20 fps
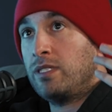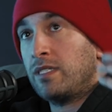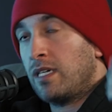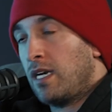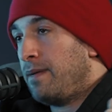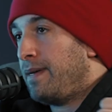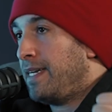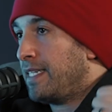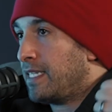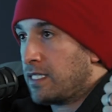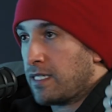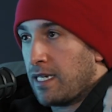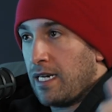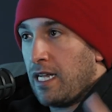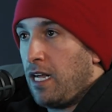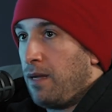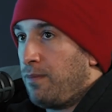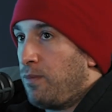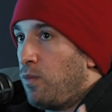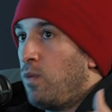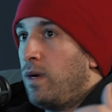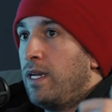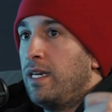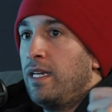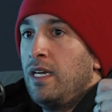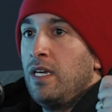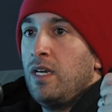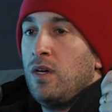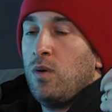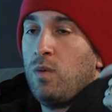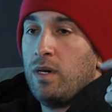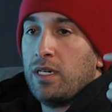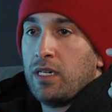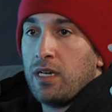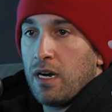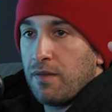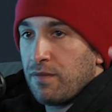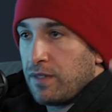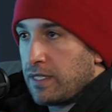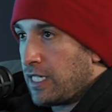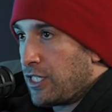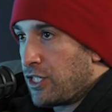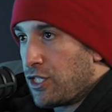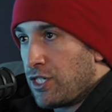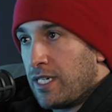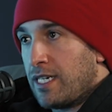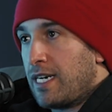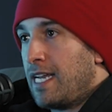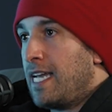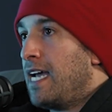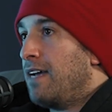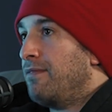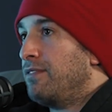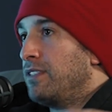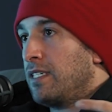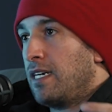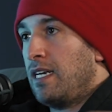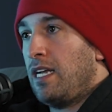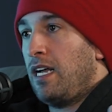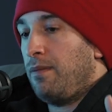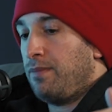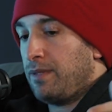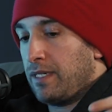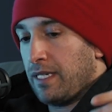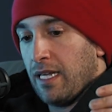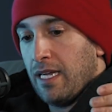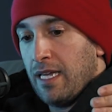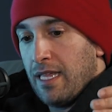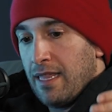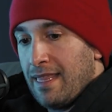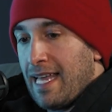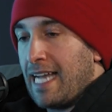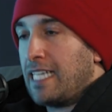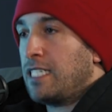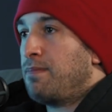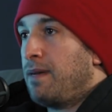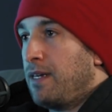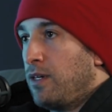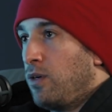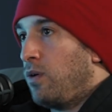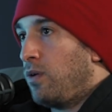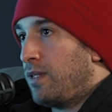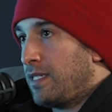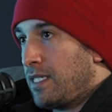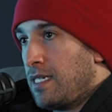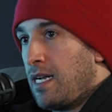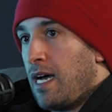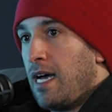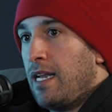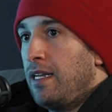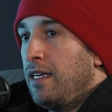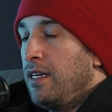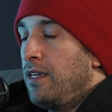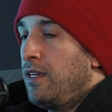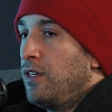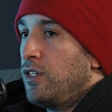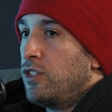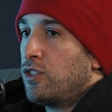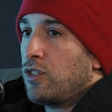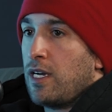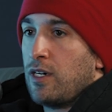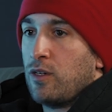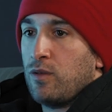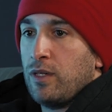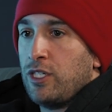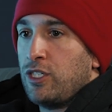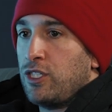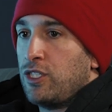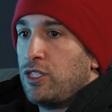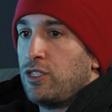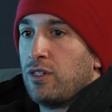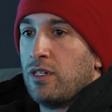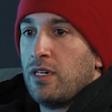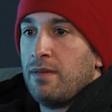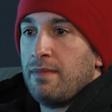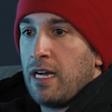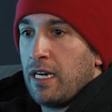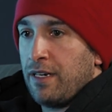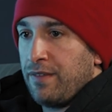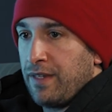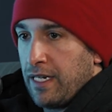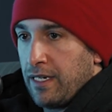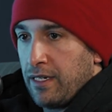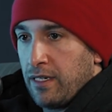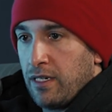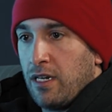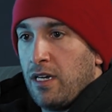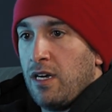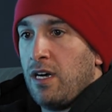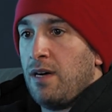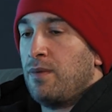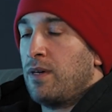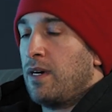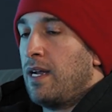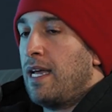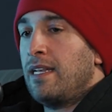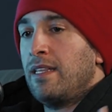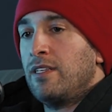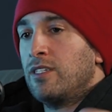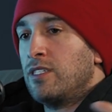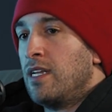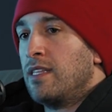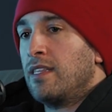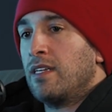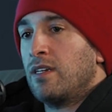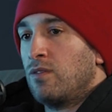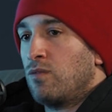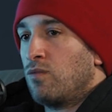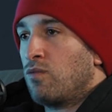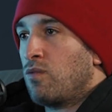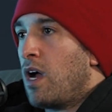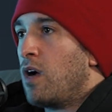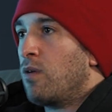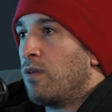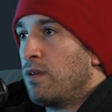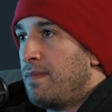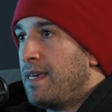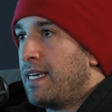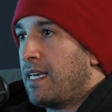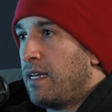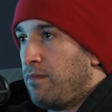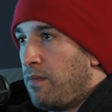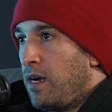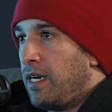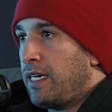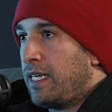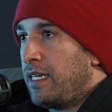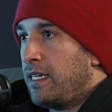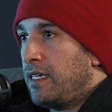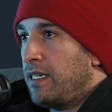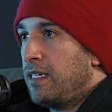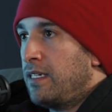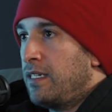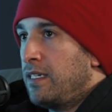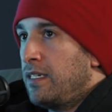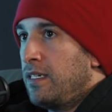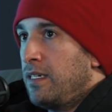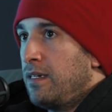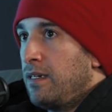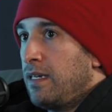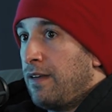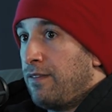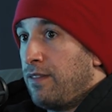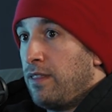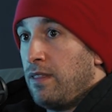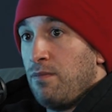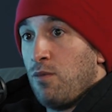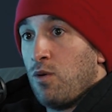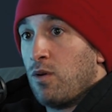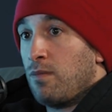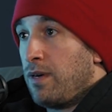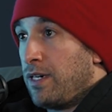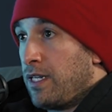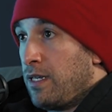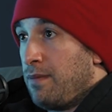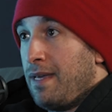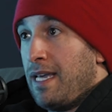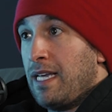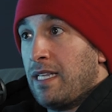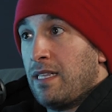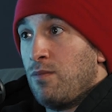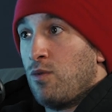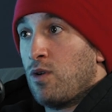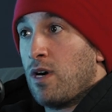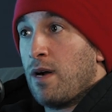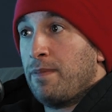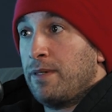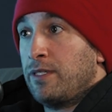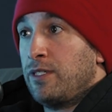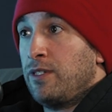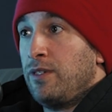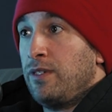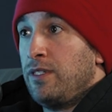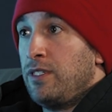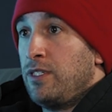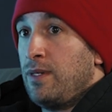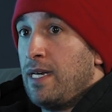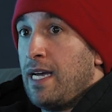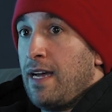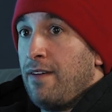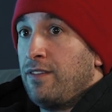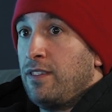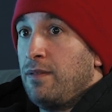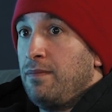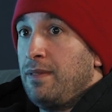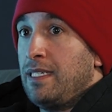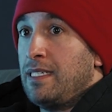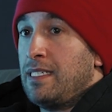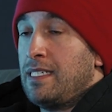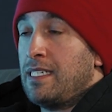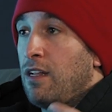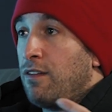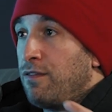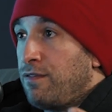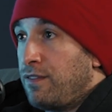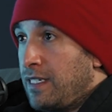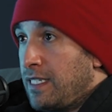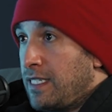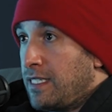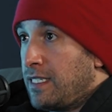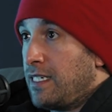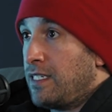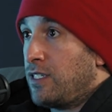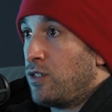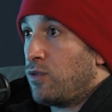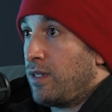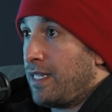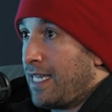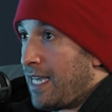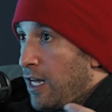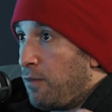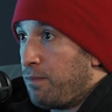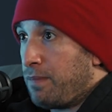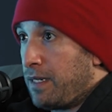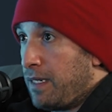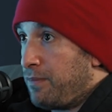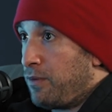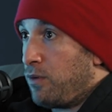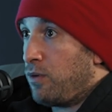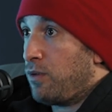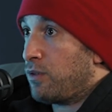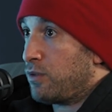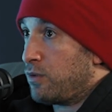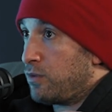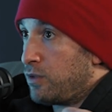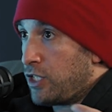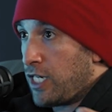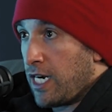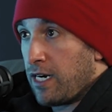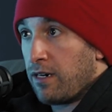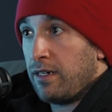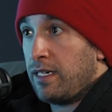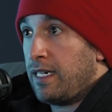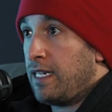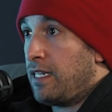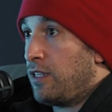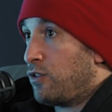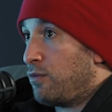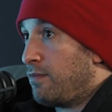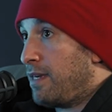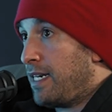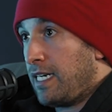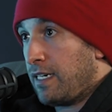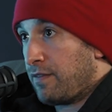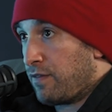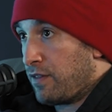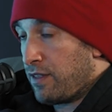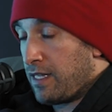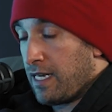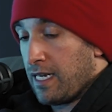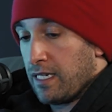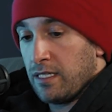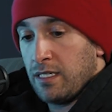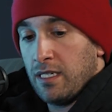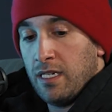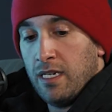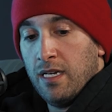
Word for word: can I make that's going to help? What conversation can I have that's going to help? Like, that's my goal. It's not trying to reach a certain amount of income, and there's nothing wrong with making money. If the more money you make, the more opportunities you have to be selfless and to really help people through charity and through many different things.